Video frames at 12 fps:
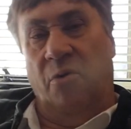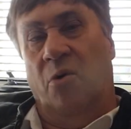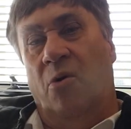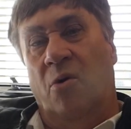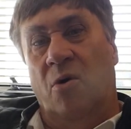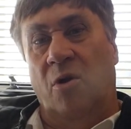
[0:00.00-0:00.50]

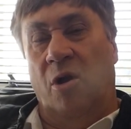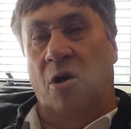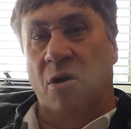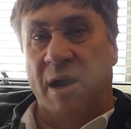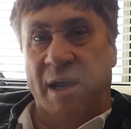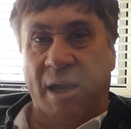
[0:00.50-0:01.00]
or
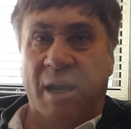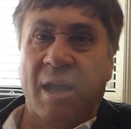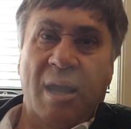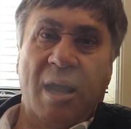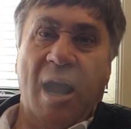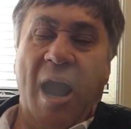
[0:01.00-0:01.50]
log in
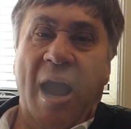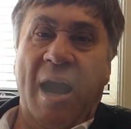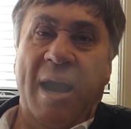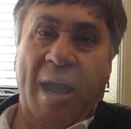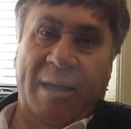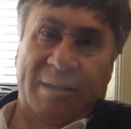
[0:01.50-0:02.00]

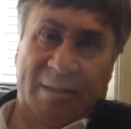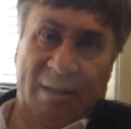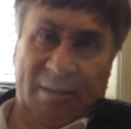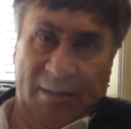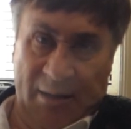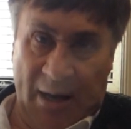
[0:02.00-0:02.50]
and
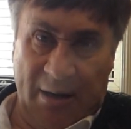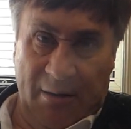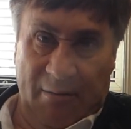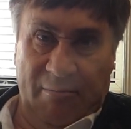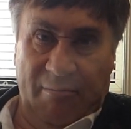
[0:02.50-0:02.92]
access that